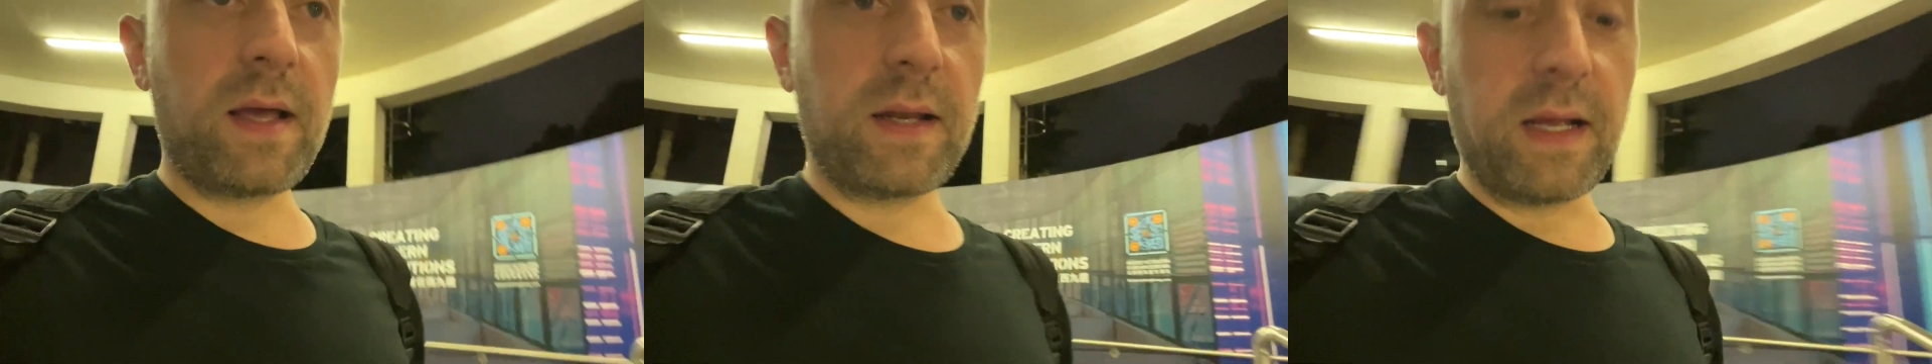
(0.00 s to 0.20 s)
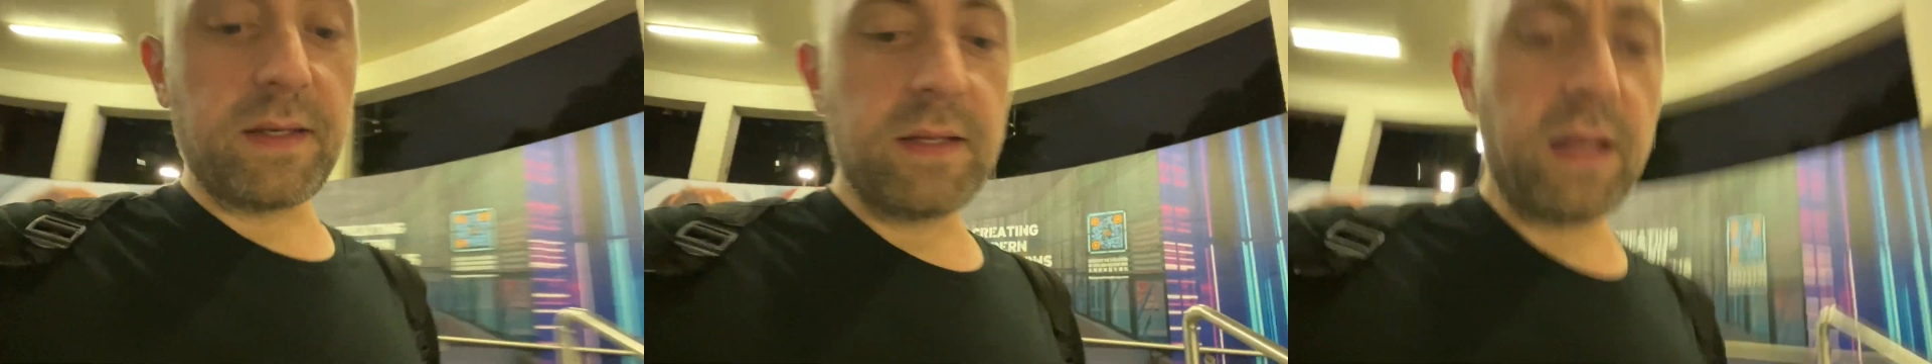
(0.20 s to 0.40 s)

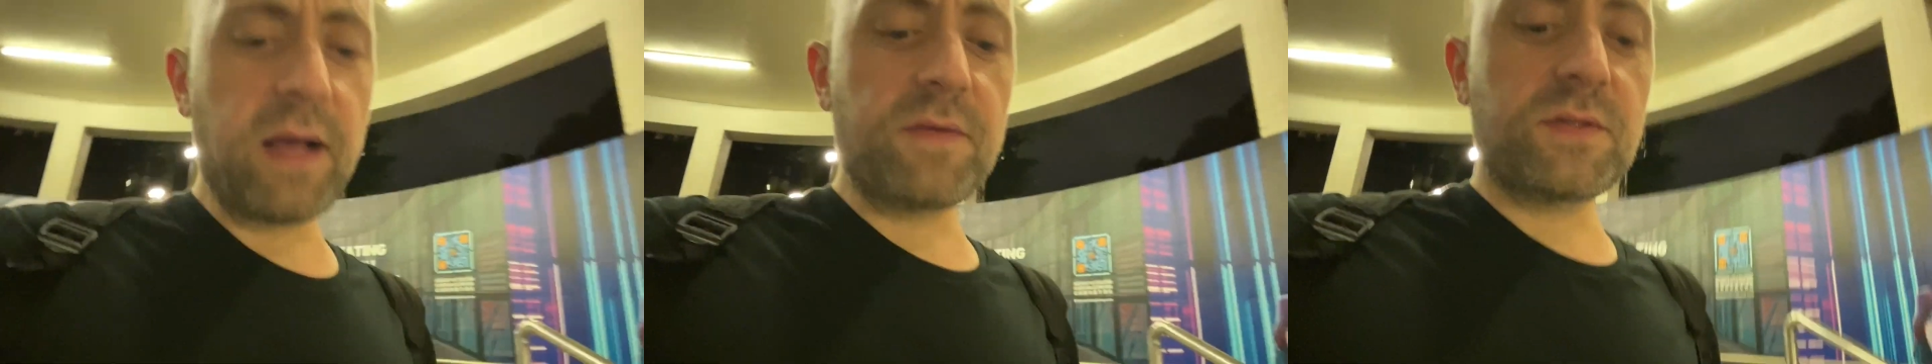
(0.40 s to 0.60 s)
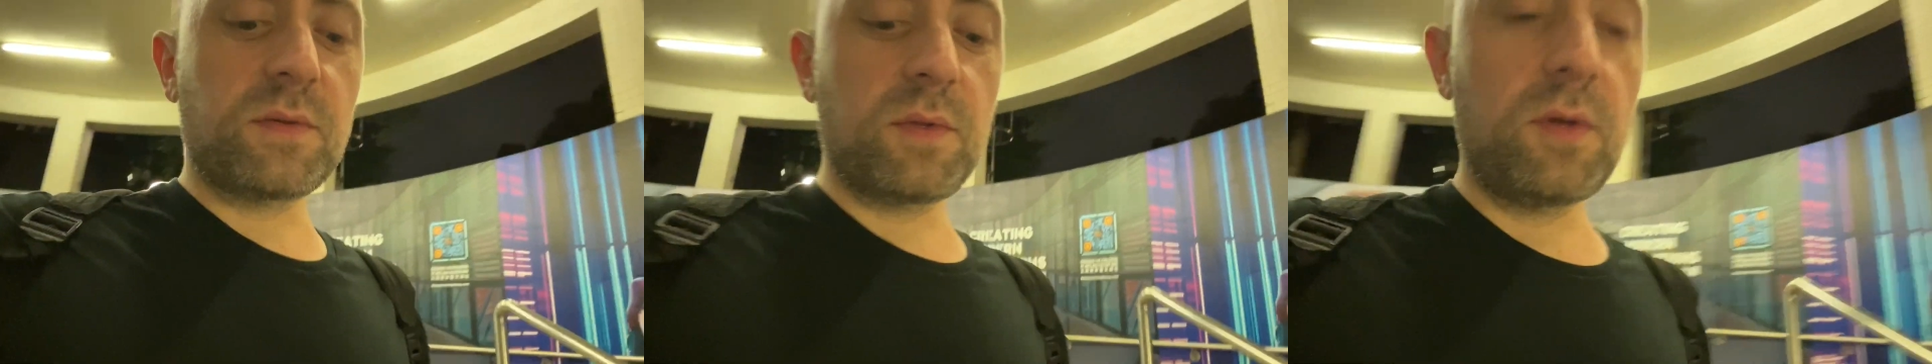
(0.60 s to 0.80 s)
I did have
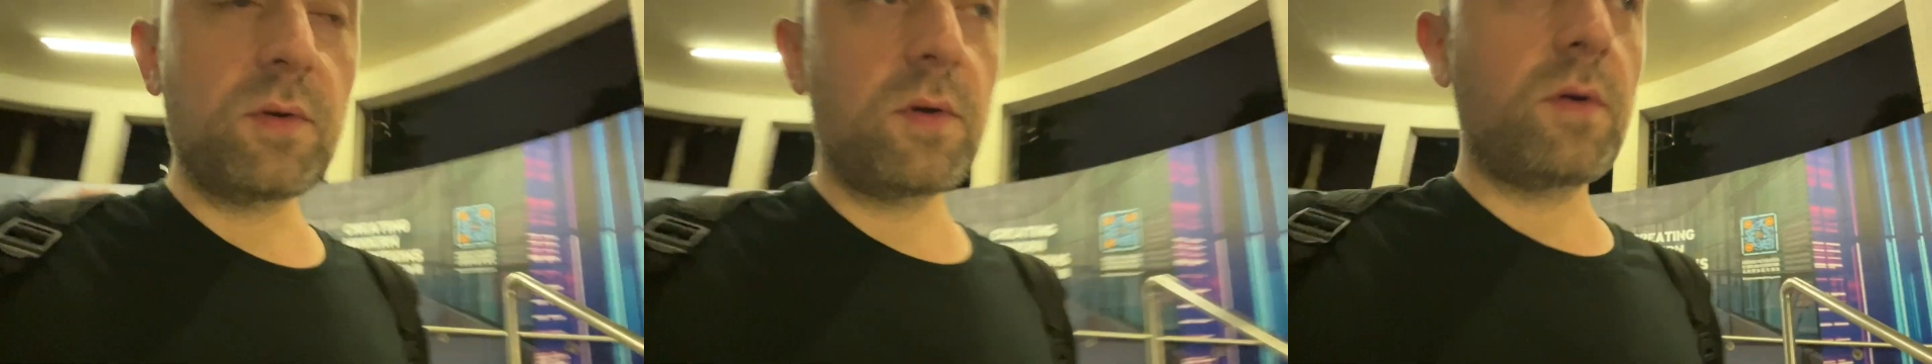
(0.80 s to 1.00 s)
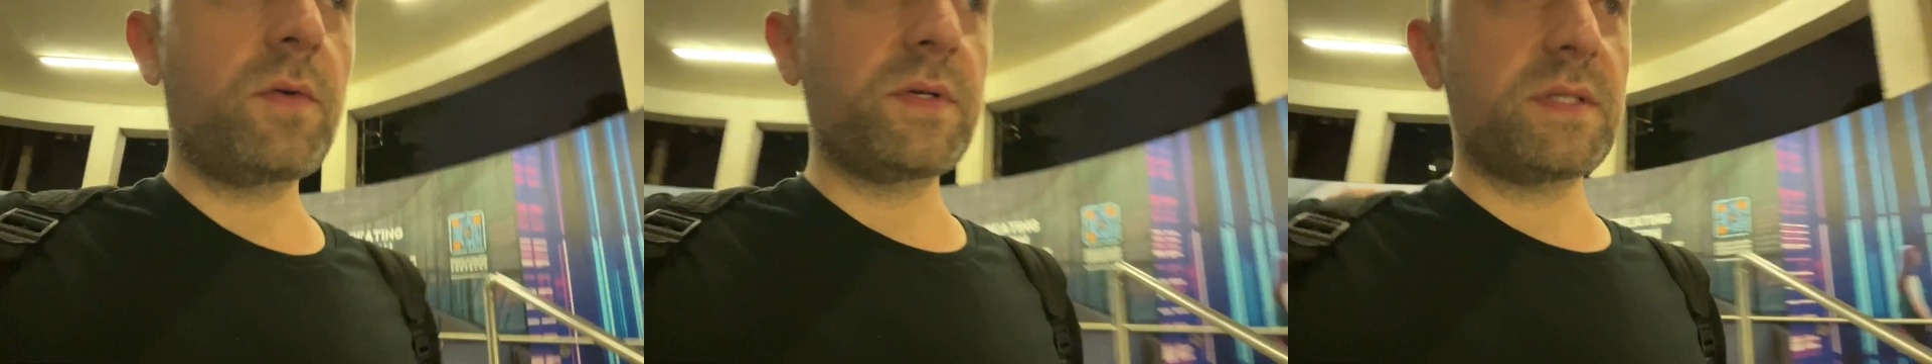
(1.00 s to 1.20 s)
some local
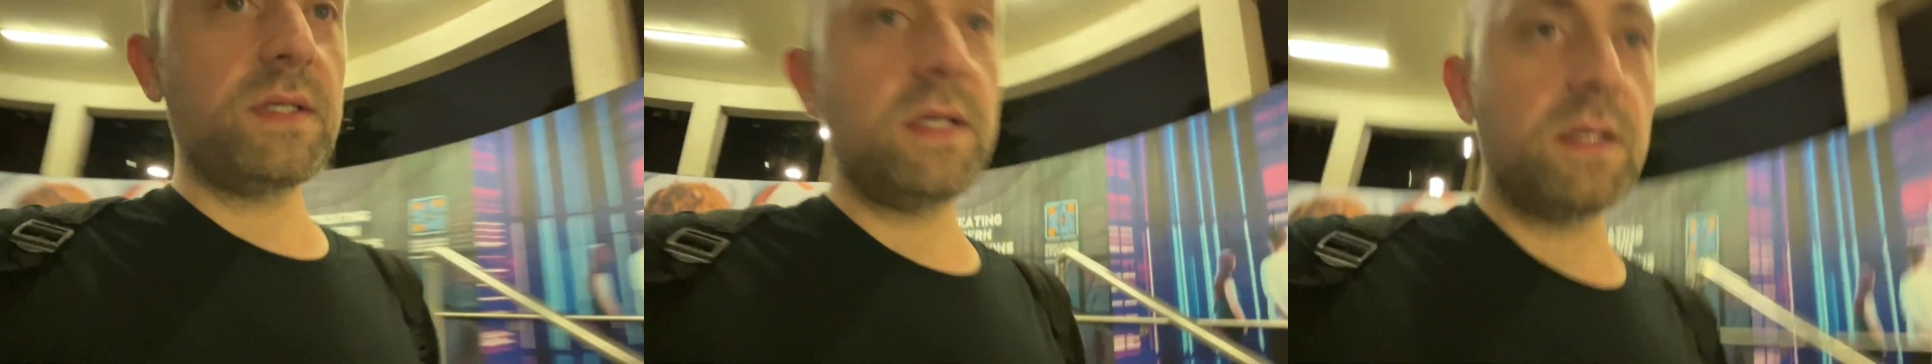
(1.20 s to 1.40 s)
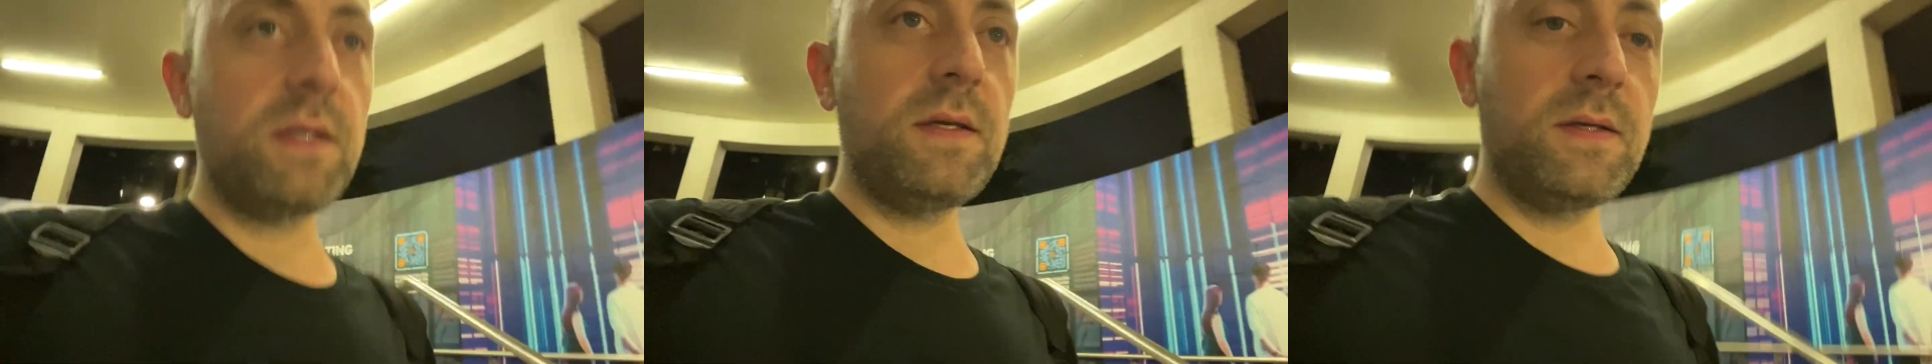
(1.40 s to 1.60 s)

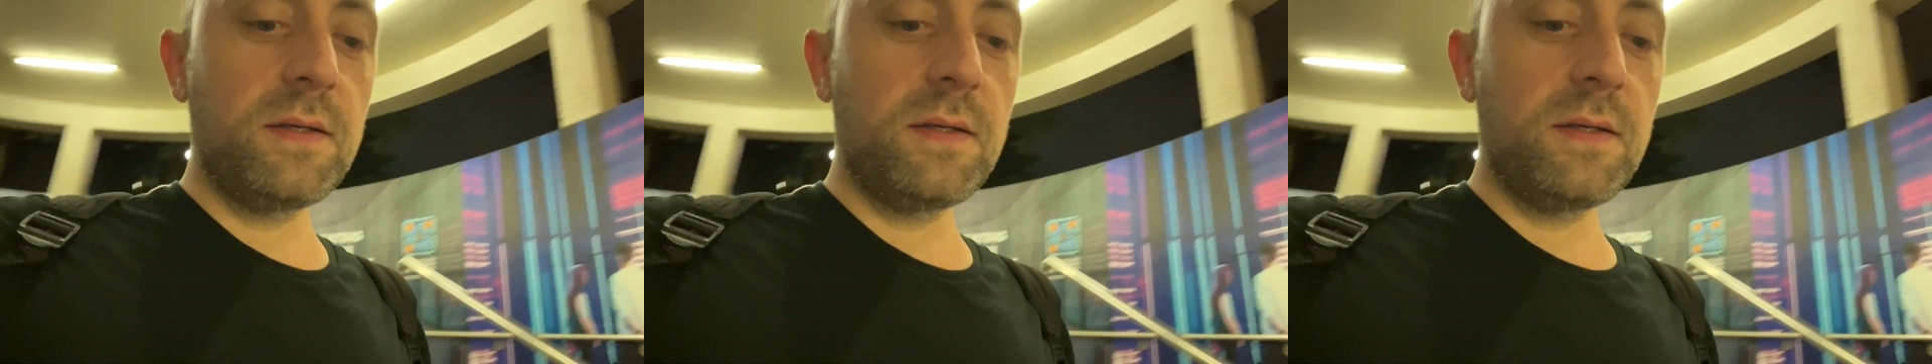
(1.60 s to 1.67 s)
cuisine.